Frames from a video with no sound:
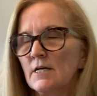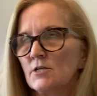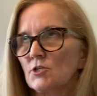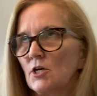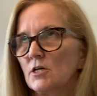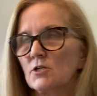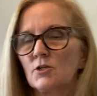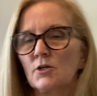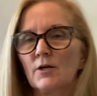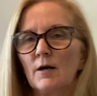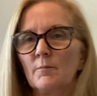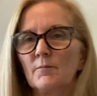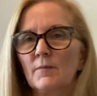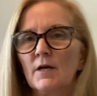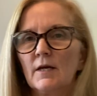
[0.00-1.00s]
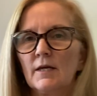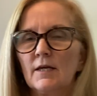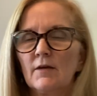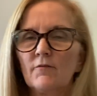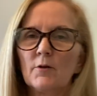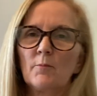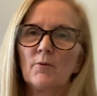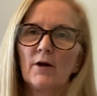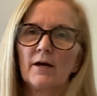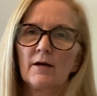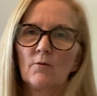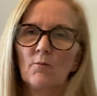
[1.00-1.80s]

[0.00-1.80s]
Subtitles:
changing up, give it a break.